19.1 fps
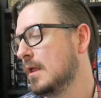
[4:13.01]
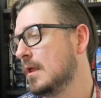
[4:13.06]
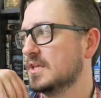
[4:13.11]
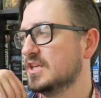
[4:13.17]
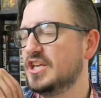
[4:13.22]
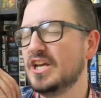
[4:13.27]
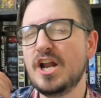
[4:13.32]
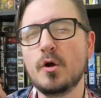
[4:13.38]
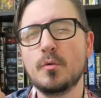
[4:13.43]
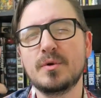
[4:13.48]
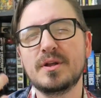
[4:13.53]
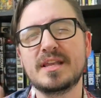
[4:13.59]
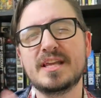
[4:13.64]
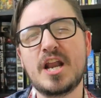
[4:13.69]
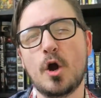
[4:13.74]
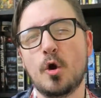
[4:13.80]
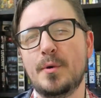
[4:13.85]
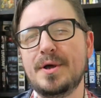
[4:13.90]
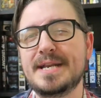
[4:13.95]
You don't
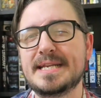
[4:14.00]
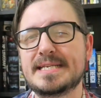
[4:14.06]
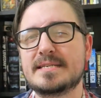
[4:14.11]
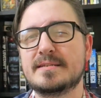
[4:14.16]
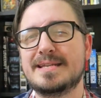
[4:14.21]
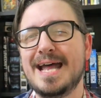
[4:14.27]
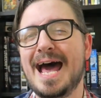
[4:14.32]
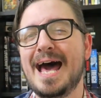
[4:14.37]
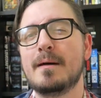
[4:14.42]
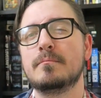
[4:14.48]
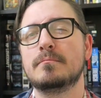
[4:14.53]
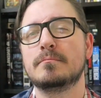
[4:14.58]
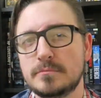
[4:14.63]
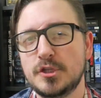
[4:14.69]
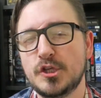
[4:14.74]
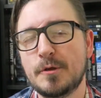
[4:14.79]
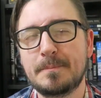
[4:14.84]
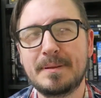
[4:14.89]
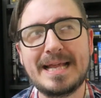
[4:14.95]
really know when to stop.
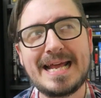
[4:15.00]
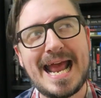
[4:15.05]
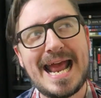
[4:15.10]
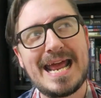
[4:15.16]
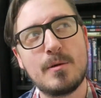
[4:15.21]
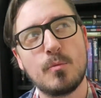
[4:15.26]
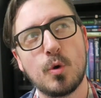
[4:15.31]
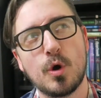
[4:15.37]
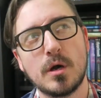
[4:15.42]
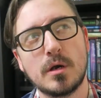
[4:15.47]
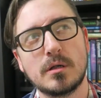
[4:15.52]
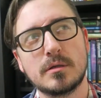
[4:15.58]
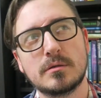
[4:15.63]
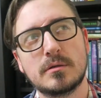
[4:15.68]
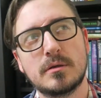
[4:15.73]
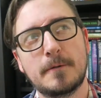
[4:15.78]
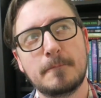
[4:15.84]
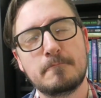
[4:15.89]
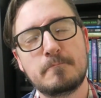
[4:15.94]
You can play a
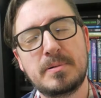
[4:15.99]
world,